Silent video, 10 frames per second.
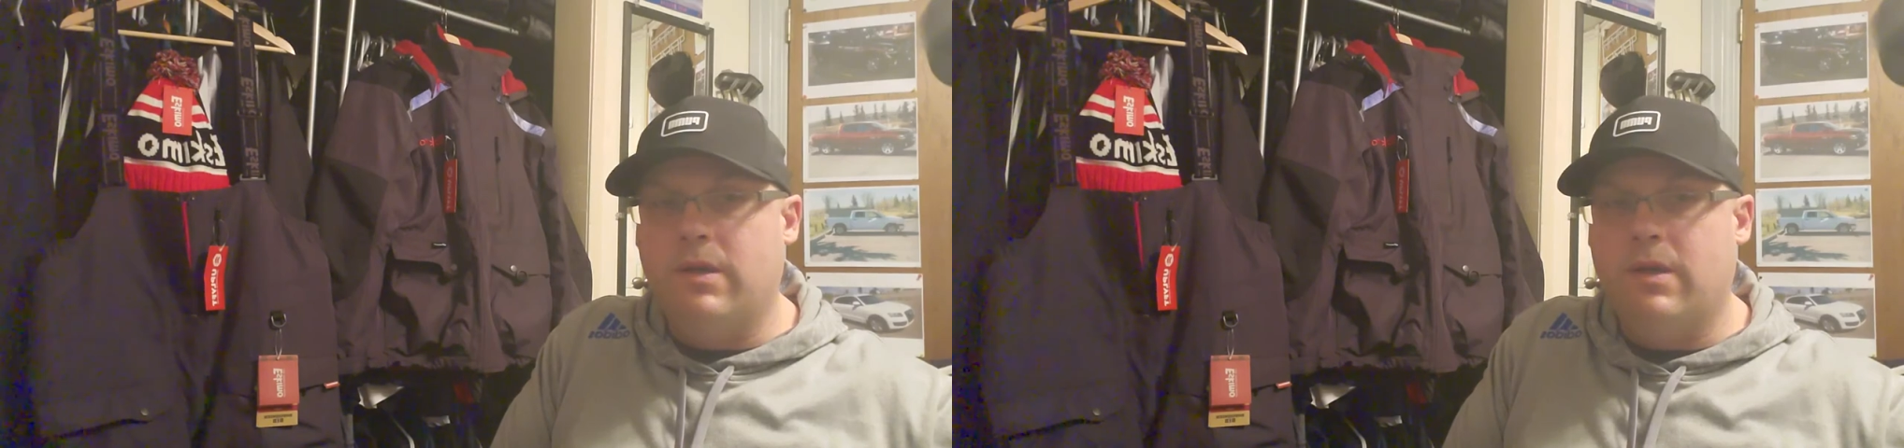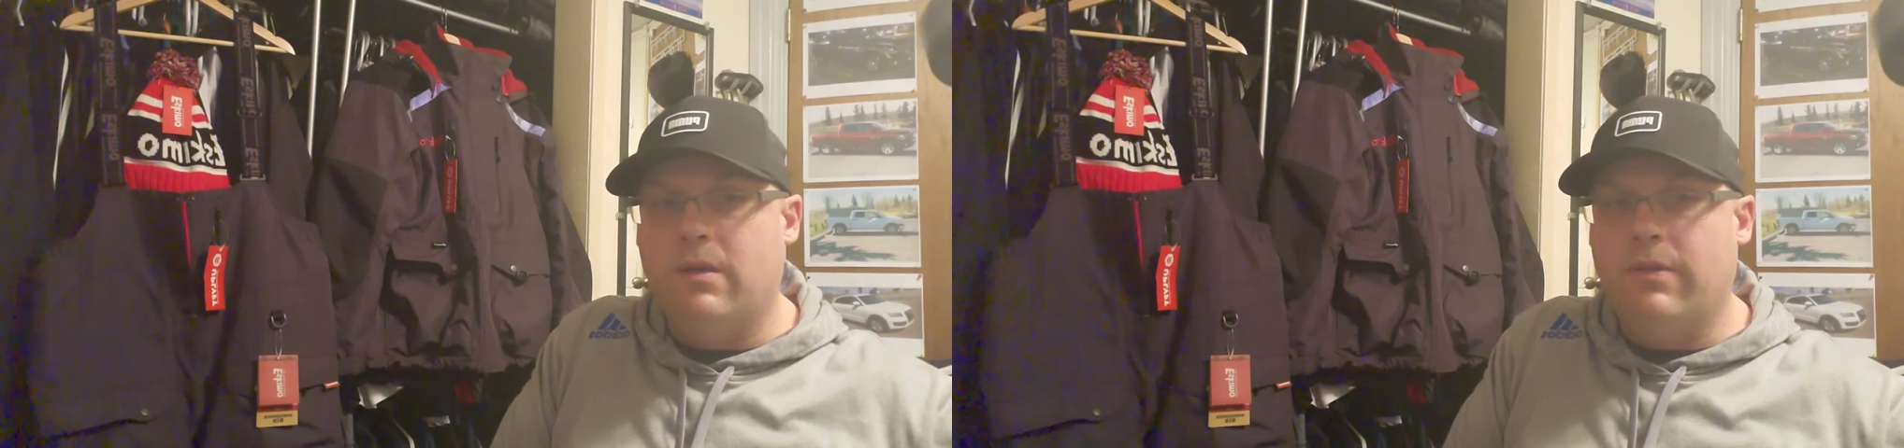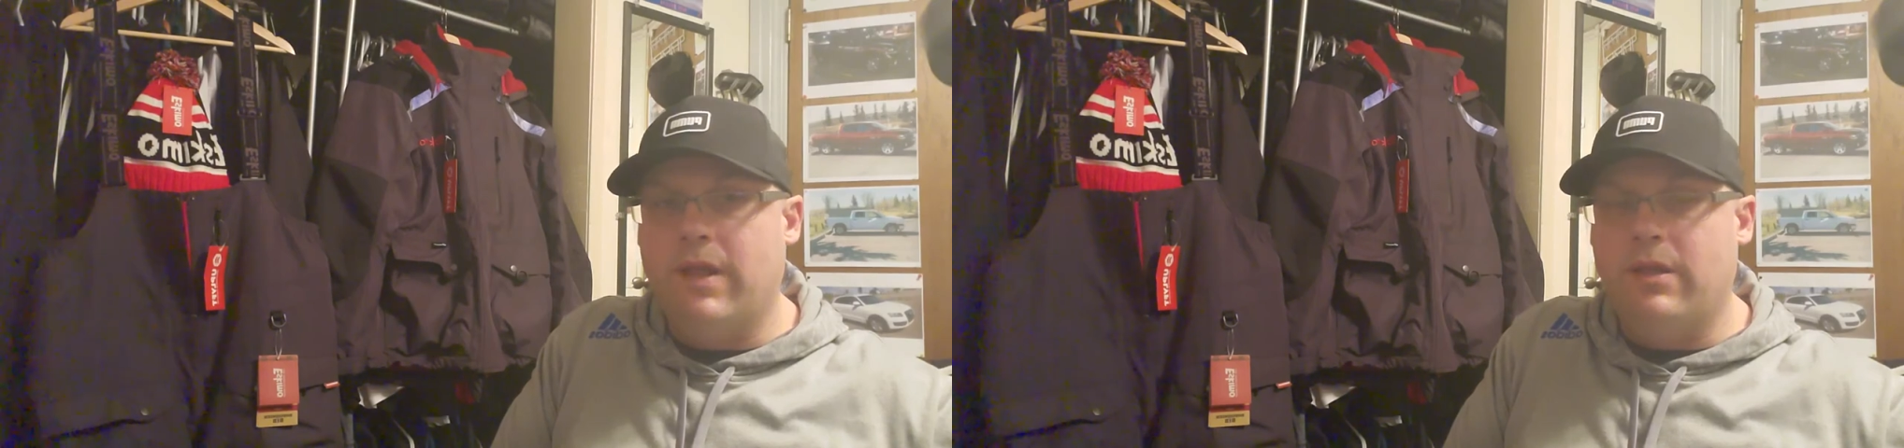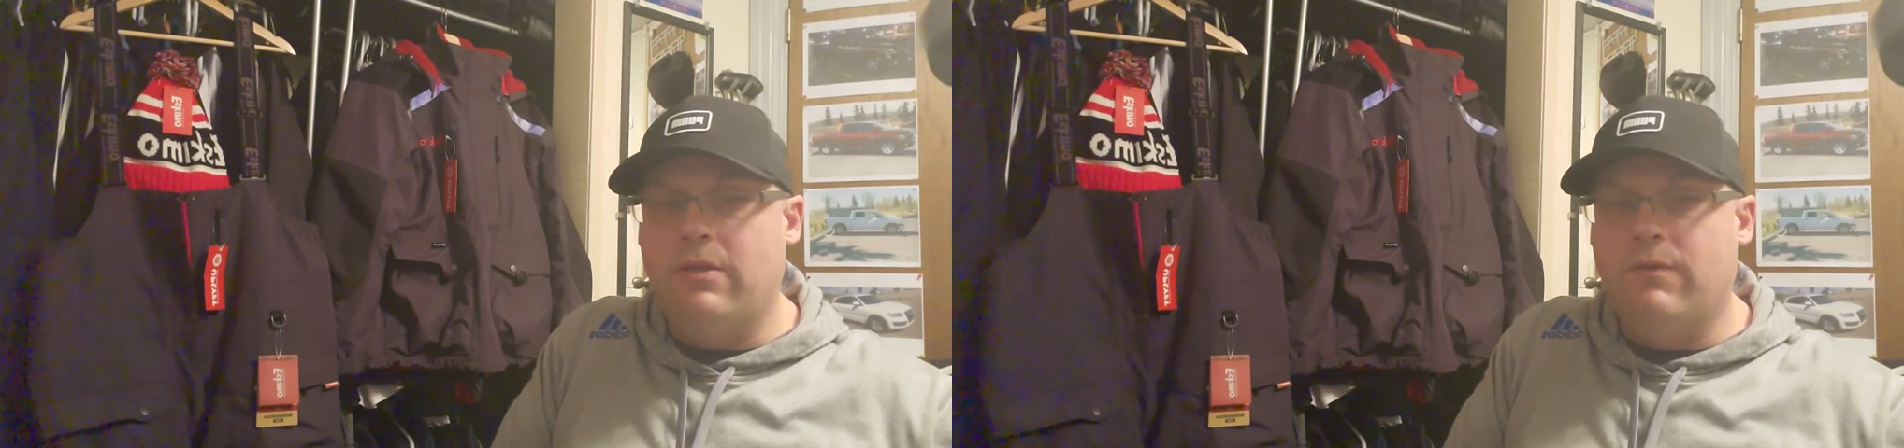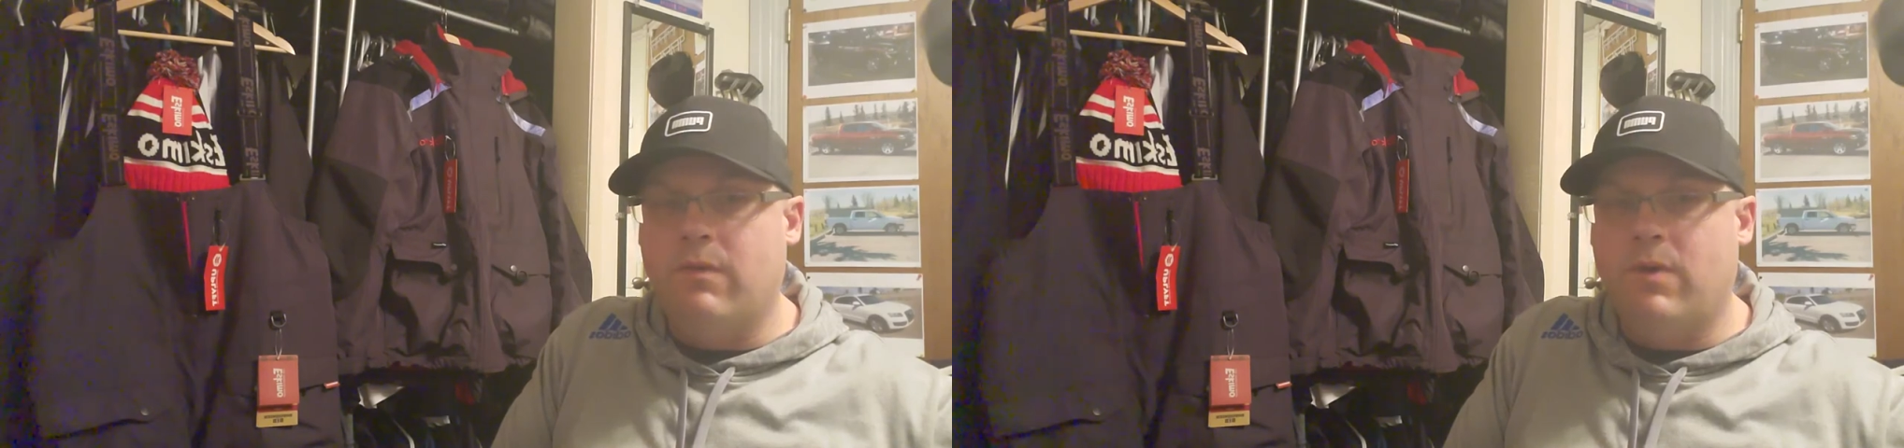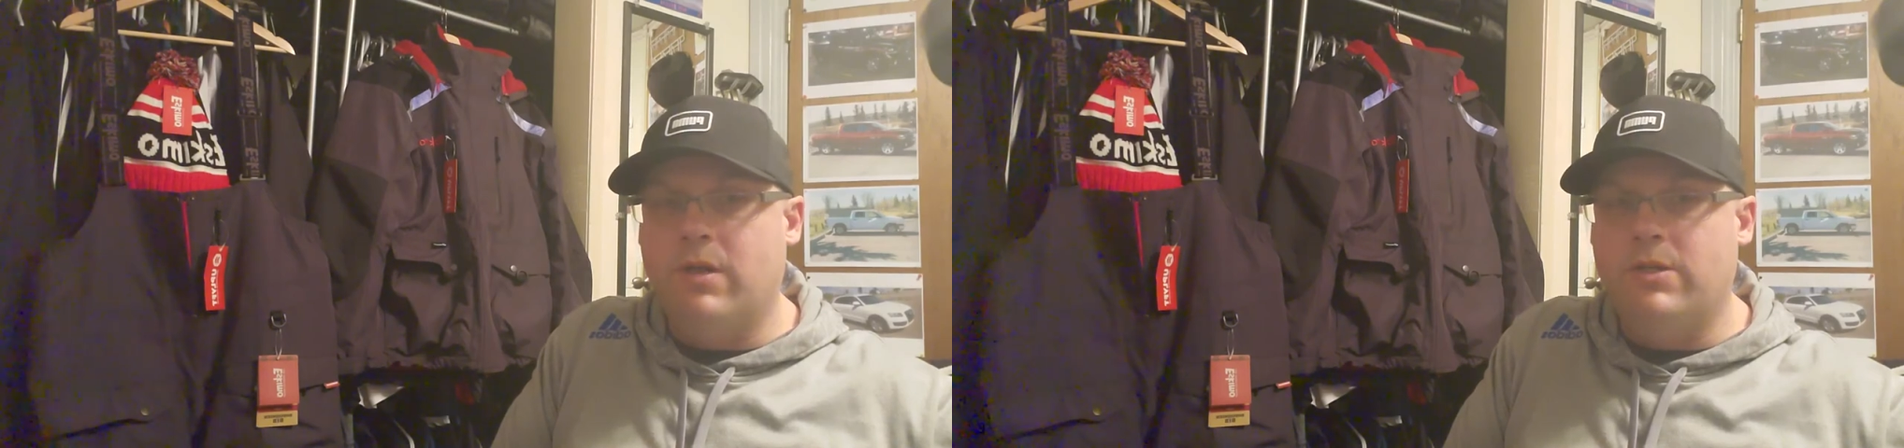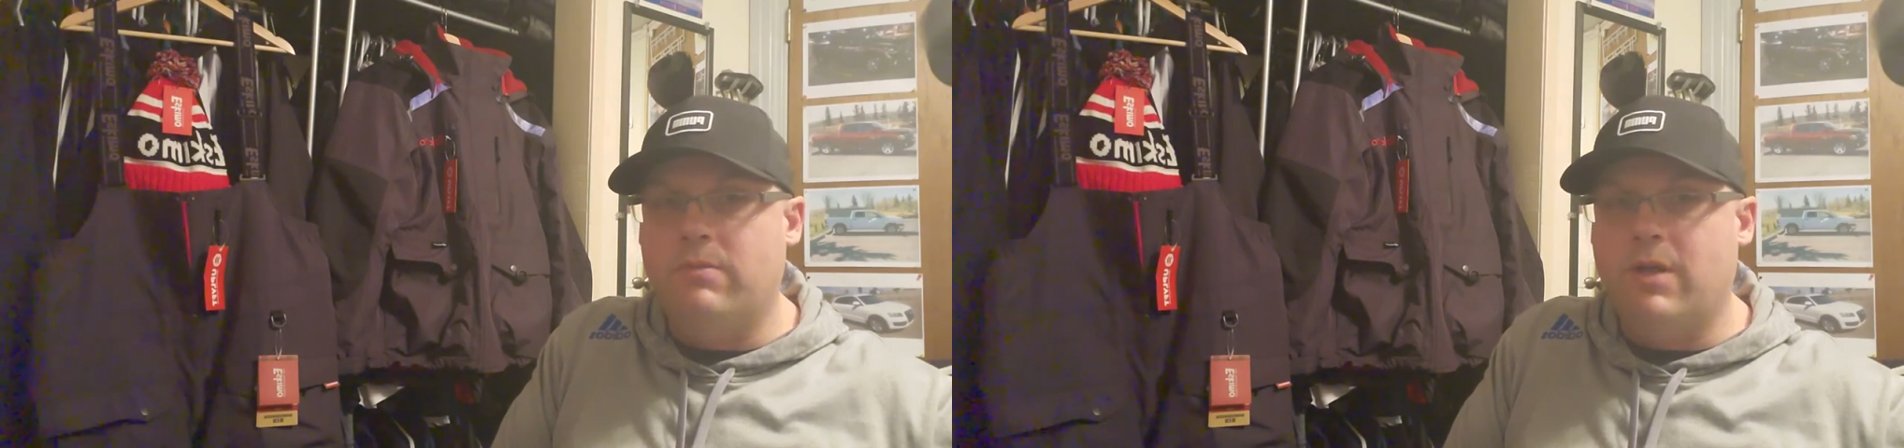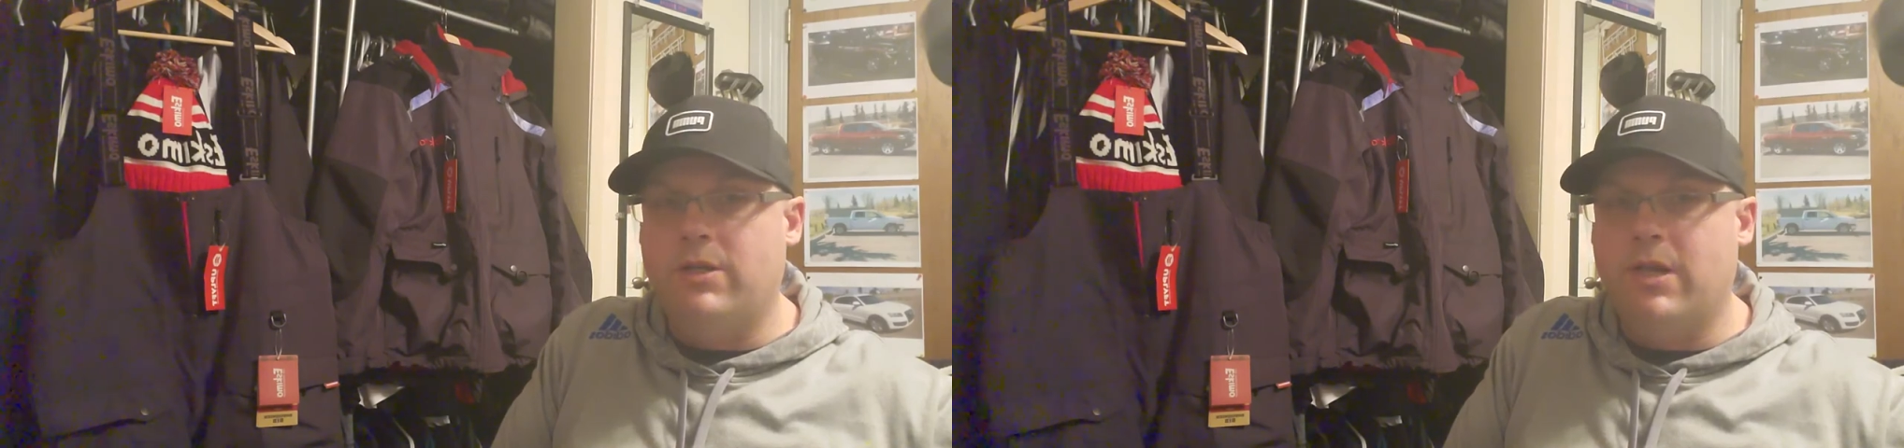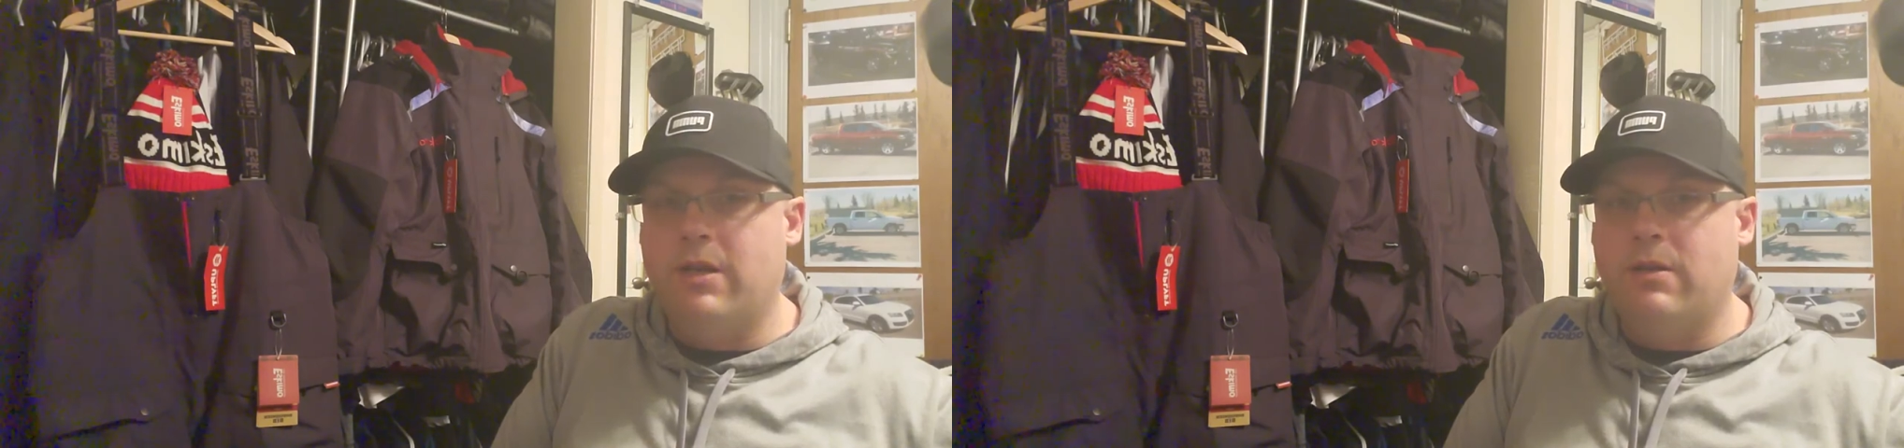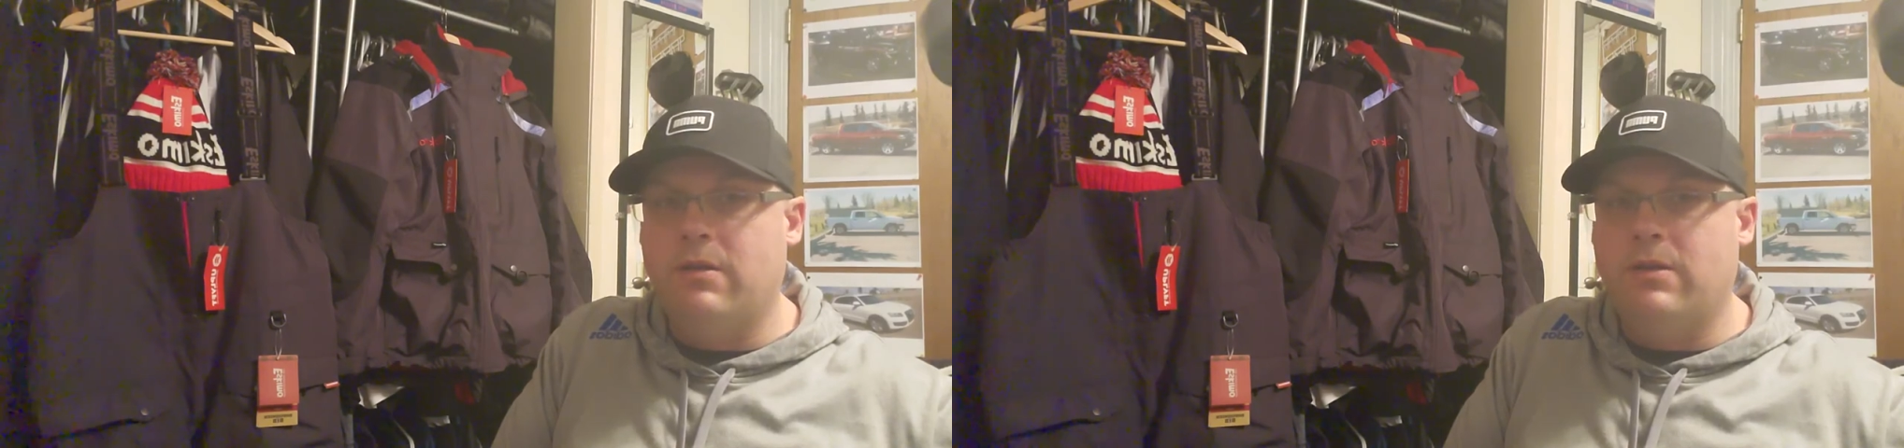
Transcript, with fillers: Uh, thank you for watching my channel